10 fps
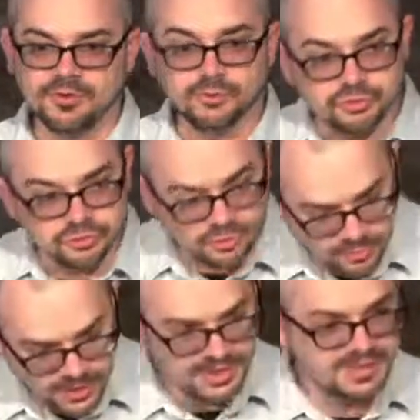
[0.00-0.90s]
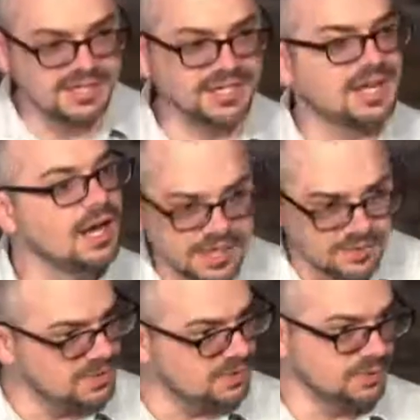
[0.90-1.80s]
destroyed the
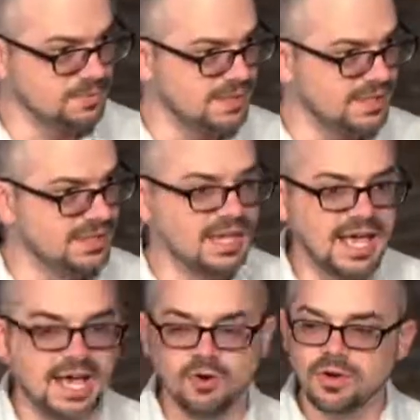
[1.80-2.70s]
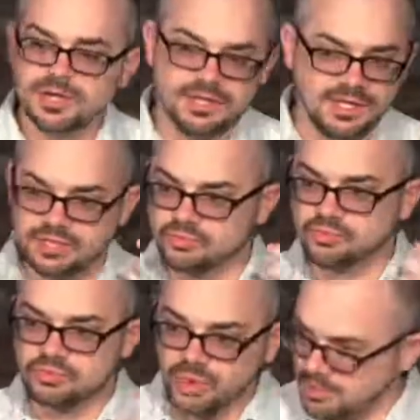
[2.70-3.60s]
economy would be, how
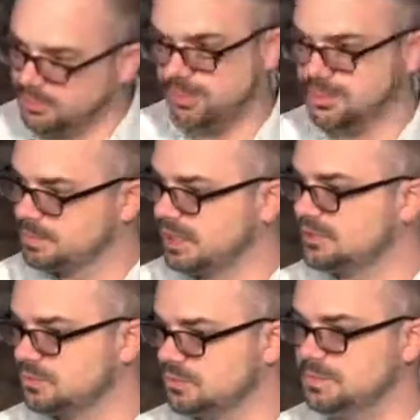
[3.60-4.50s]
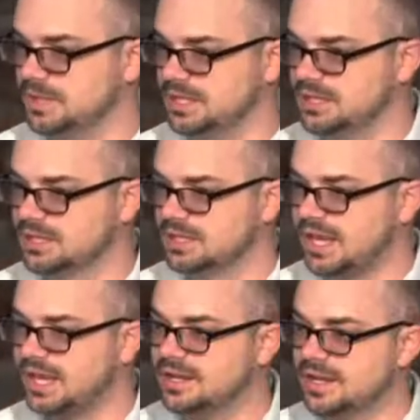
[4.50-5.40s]
in rubble the place would be.
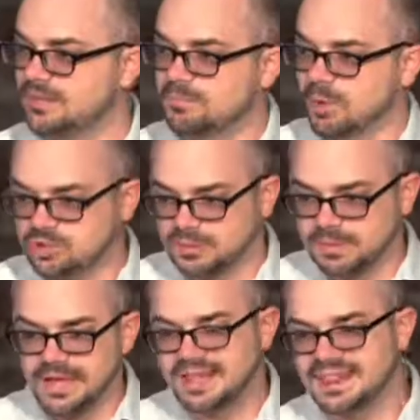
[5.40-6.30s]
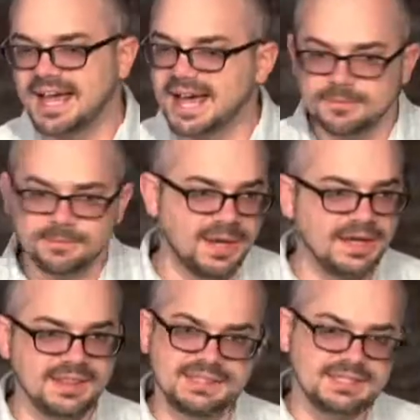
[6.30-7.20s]
And multiply that
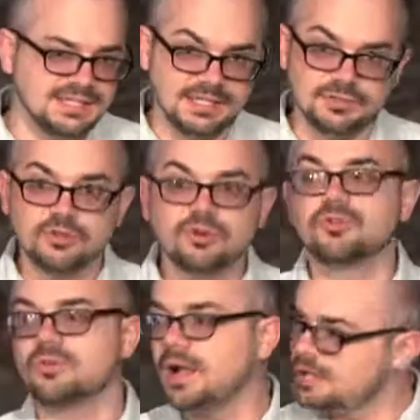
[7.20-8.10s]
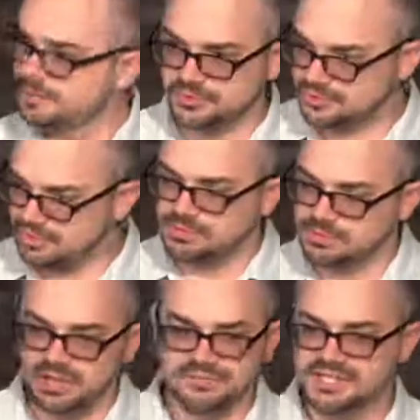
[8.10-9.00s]
by the incredible
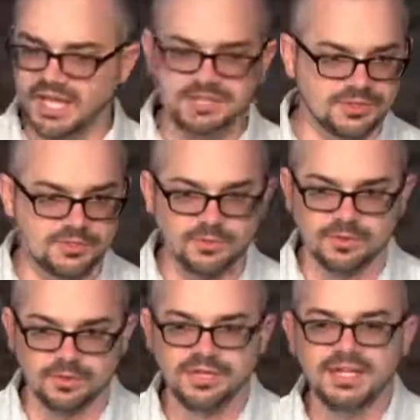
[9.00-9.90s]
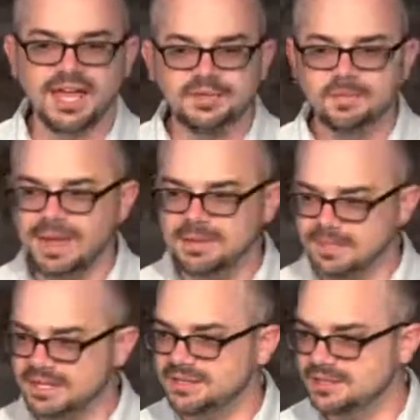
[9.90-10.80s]
trouble of the ancient world, and you might
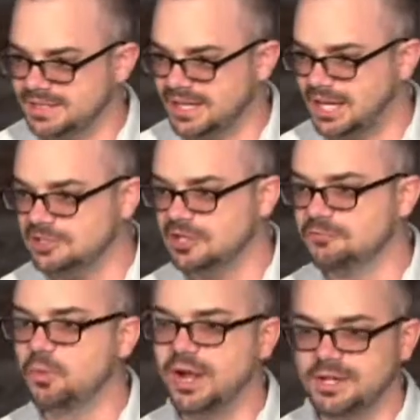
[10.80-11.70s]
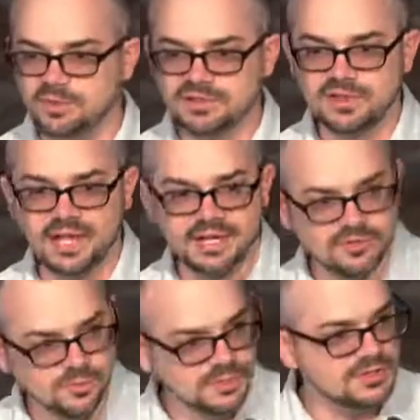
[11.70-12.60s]
begin to get an idea of what it was like
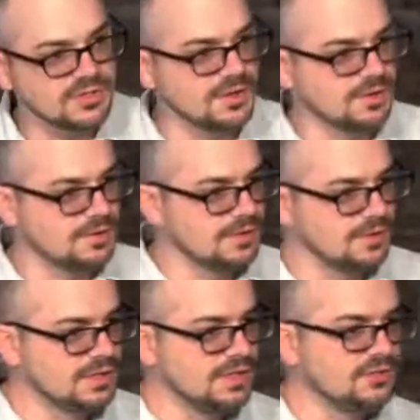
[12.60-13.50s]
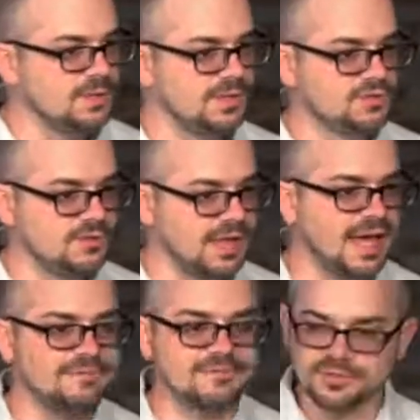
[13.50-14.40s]
to return to Israel
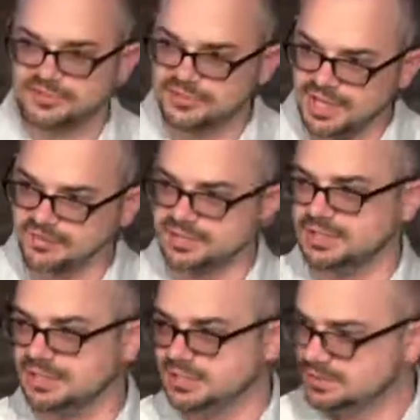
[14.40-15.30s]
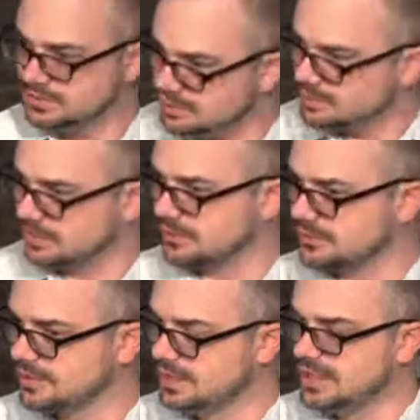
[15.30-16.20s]
after 70
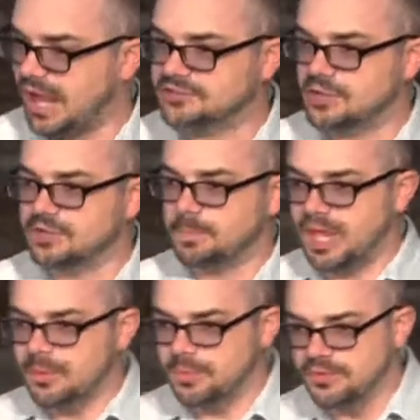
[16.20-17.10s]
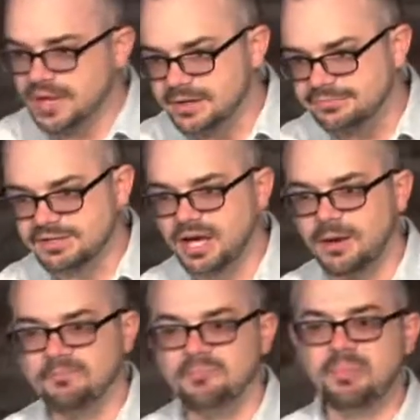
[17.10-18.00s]
years. And so the people now have
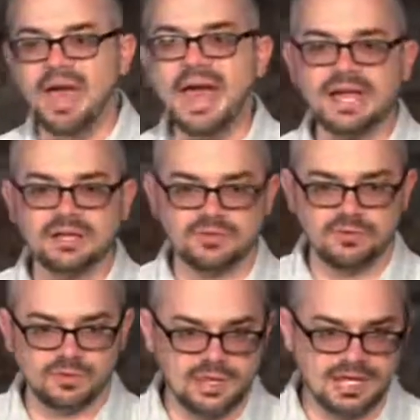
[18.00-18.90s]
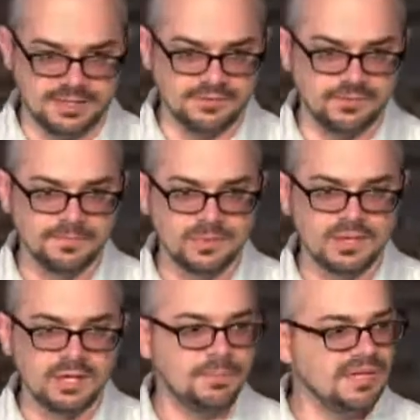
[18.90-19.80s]
come back to the land.
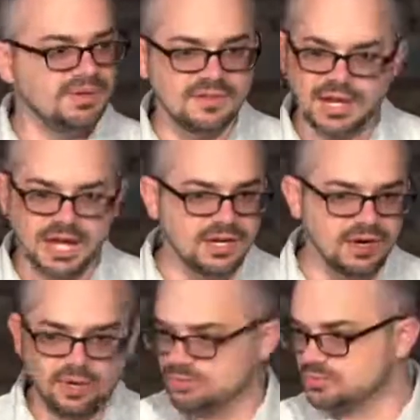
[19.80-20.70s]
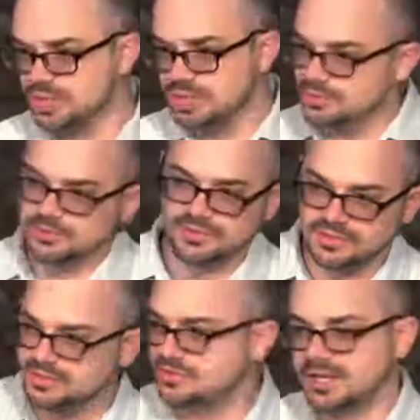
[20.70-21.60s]
But it's not all
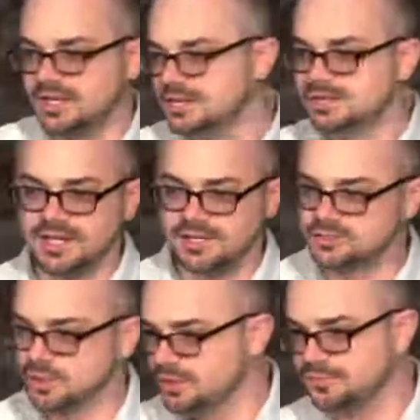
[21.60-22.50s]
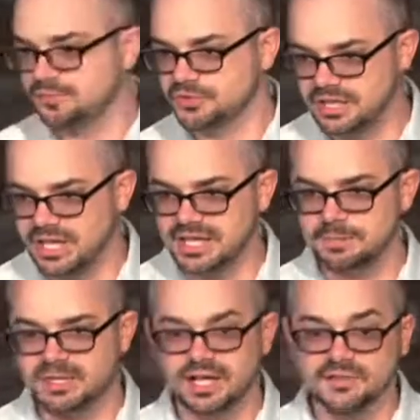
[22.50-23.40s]
roses and joyful
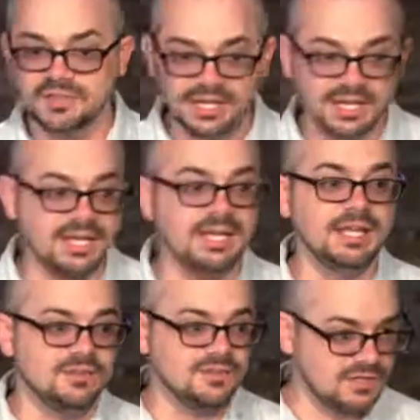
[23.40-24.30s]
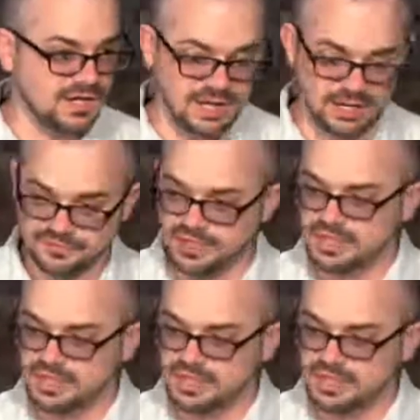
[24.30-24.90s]
singing, because it is tough.